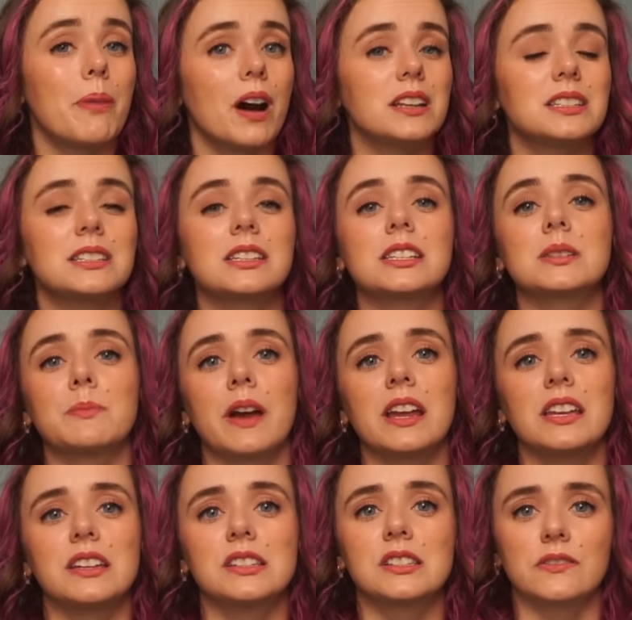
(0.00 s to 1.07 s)
But
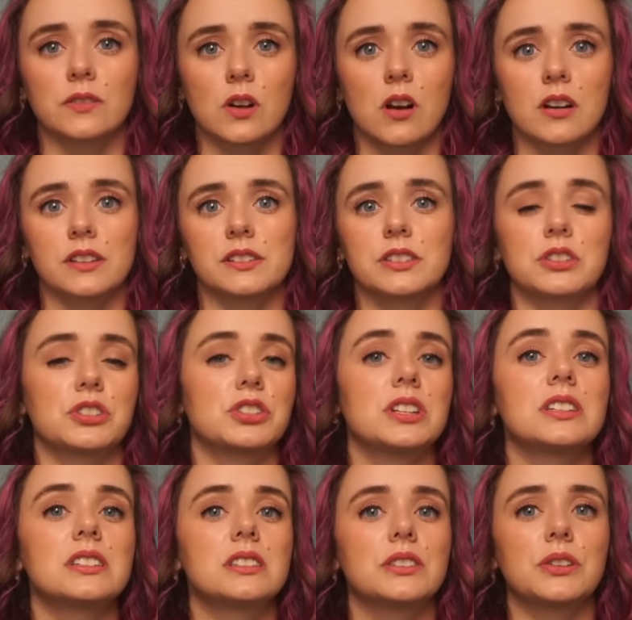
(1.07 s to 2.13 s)
despite his flaws,
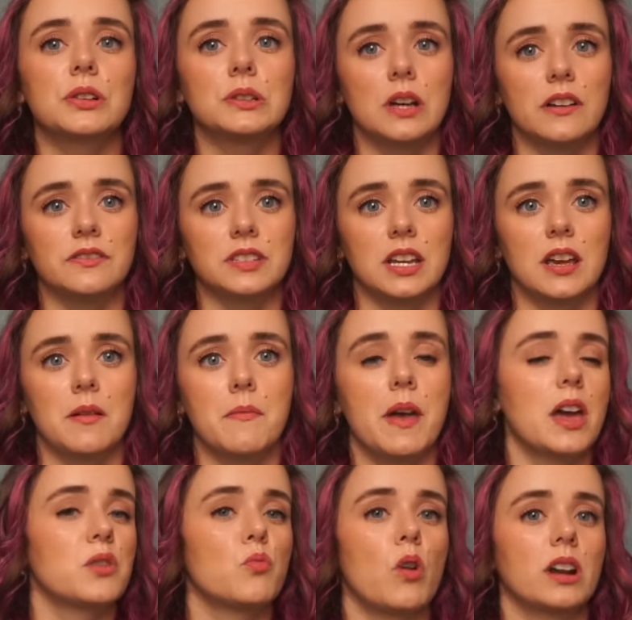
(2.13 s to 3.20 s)
she still loved him
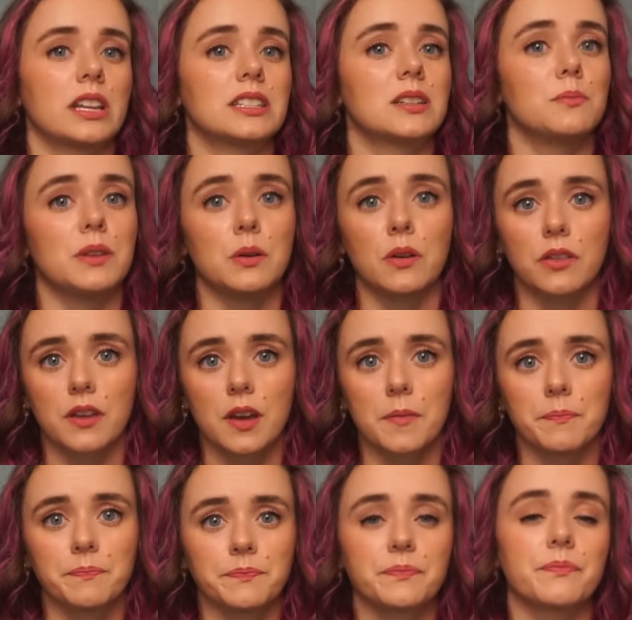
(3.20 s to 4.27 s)
and wanted to be with
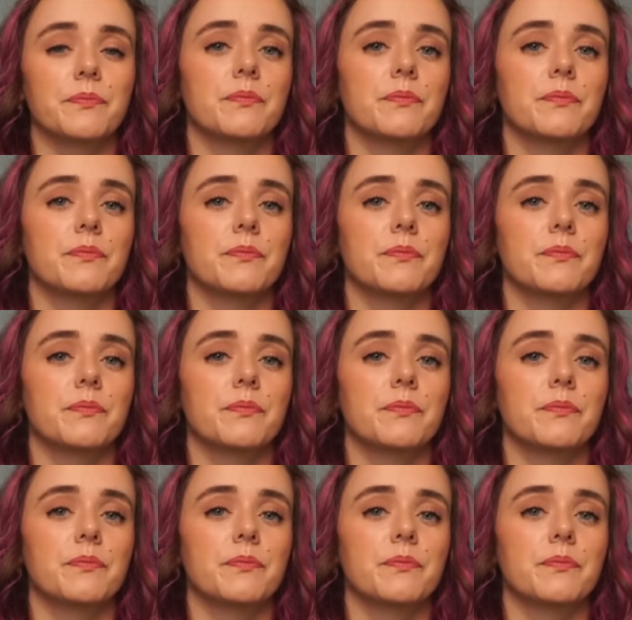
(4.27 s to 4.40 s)
him.